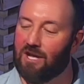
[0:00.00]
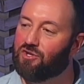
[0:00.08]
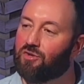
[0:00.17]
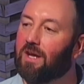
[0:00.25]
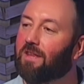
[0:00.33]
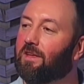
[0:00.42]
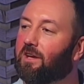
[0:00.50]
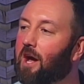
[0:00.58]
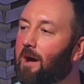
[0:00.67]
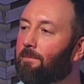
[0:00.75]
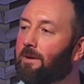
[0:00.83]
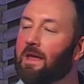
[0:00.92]
and drink the
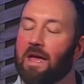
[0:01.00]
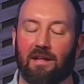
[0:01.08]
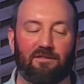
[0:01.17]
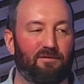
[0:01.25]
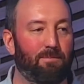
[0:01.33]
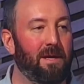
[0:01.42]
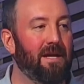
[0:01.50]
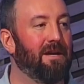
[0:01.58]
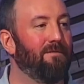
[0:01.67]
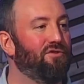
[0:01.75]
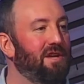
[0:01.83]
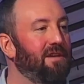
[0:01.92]
cup and speak
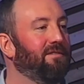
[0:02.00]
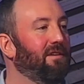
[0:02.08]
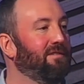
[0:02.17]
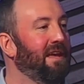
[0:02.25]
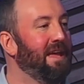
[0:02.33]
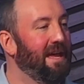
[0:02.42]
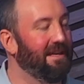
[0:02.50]
of Jesus,